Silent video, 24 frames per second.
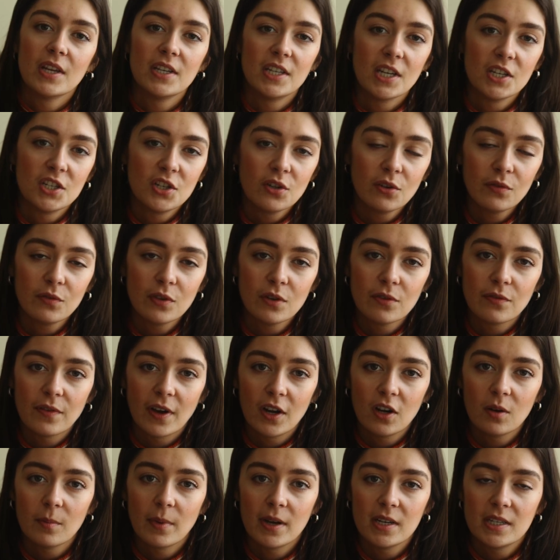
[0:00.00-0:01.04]
The digital
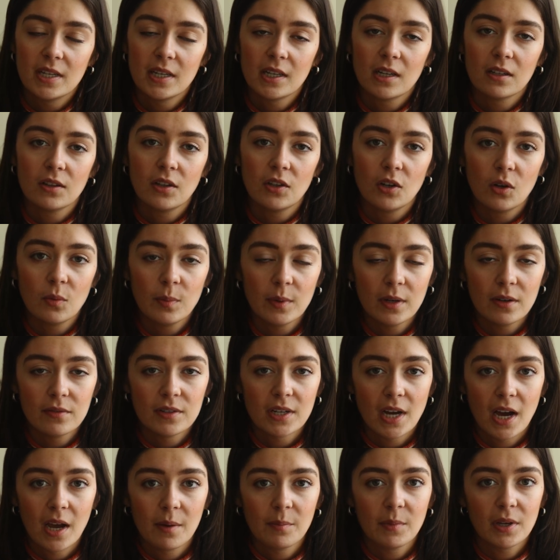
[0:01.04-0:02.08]
viewfinder might take a little bit of
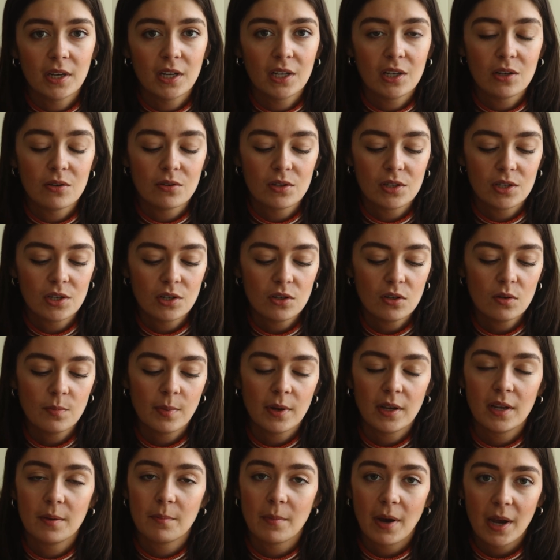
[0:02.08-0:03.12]
time getting used to,
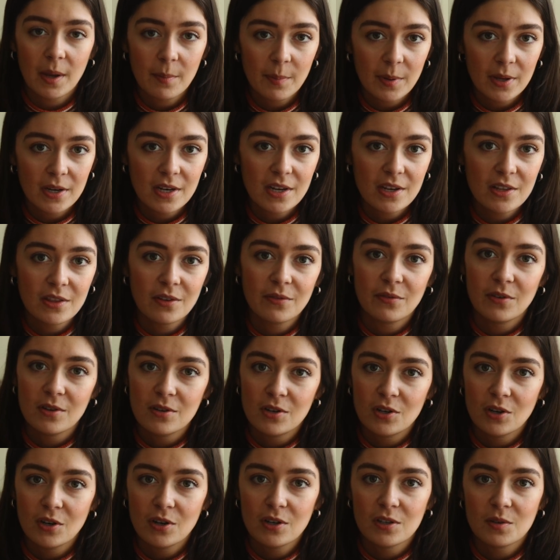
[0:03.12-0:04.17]
but in my opinion, the
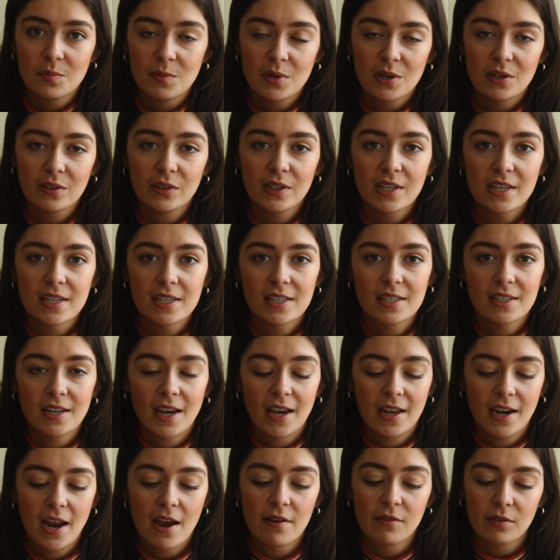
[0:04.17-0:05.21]
future is mirrorless
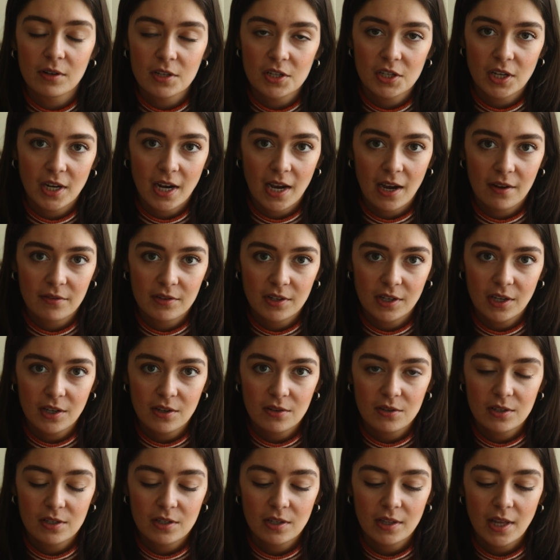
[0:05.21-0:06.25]
and everyone's gonna have to get
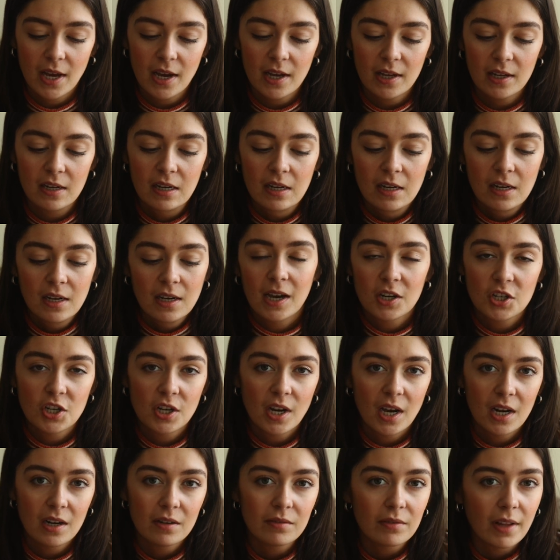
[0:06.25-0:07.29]
used to that. I actually
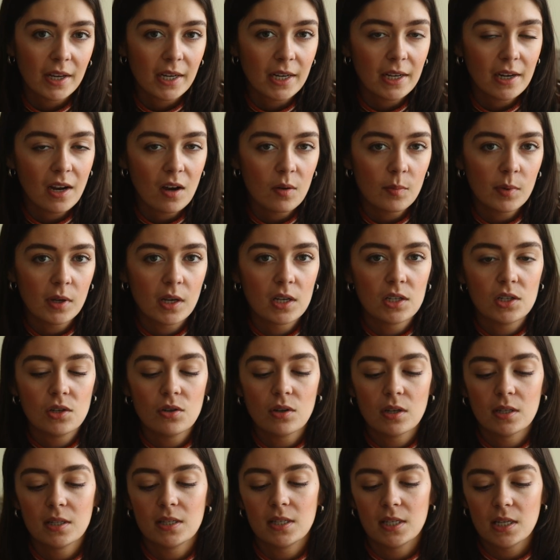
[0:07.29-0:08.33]
kind of like it now because
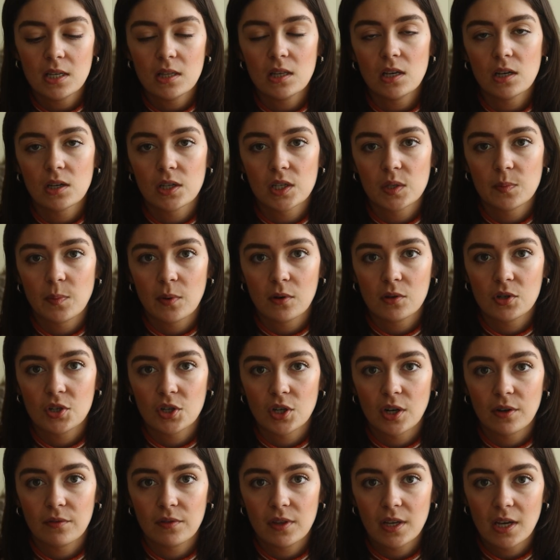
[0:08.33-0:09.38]
you can see the
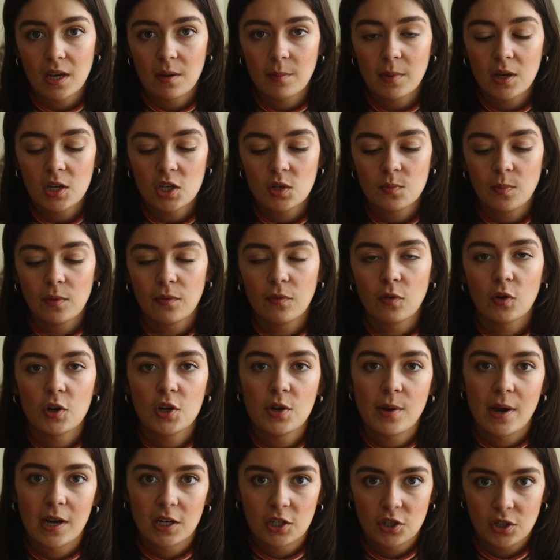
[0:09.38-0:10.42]
exposure of the image before
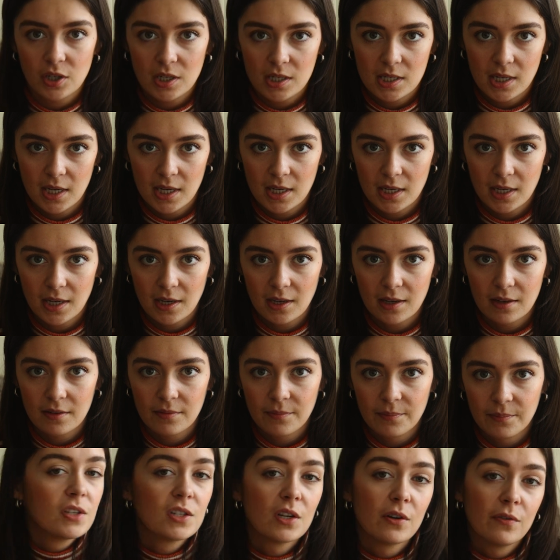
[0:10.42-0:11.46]
you actually take it.
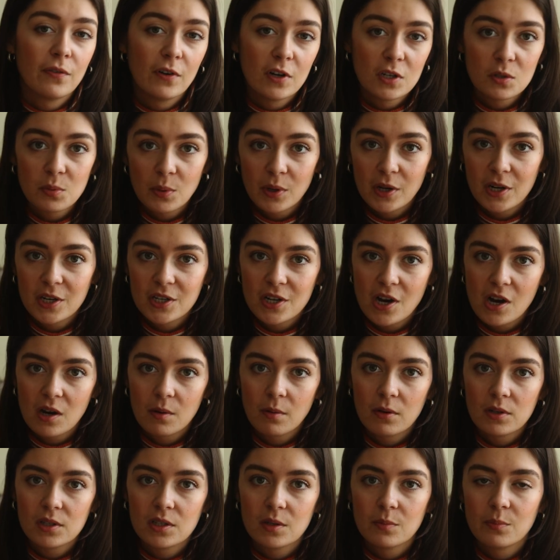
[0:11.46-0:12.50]
So first we're gonna talk
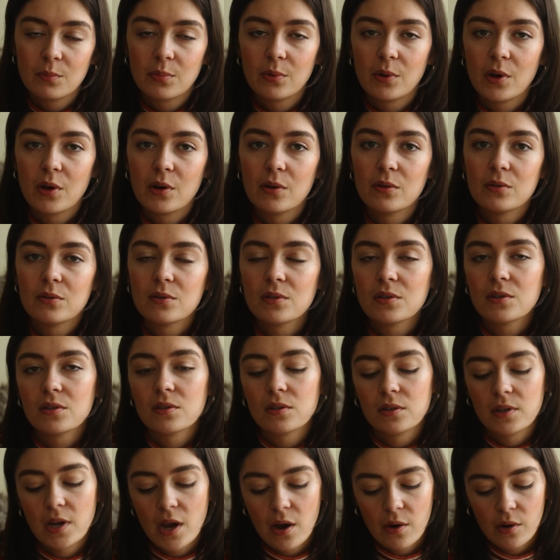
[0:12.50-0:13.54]
about some
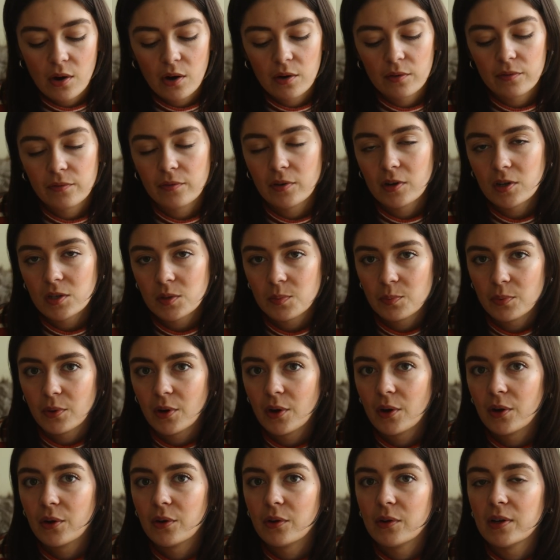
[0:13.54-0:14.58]
pros. Now our first
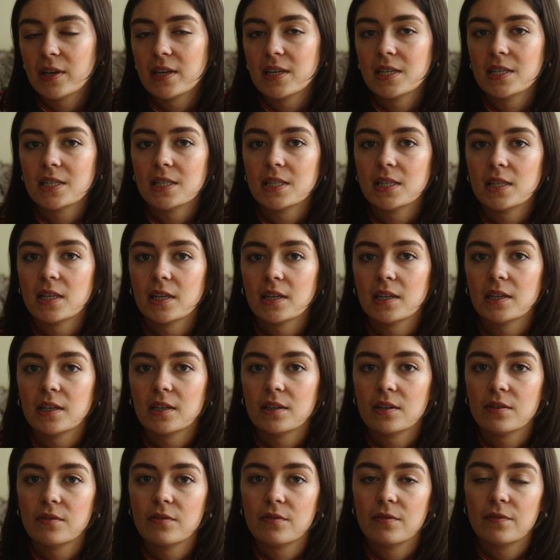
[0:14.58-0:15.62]
pro is
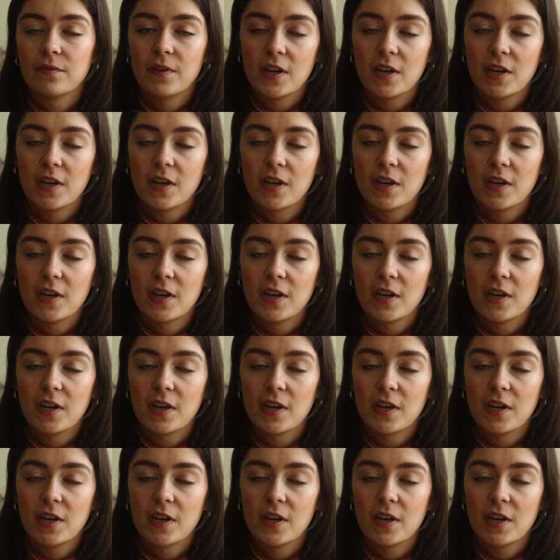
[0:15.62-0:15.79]
the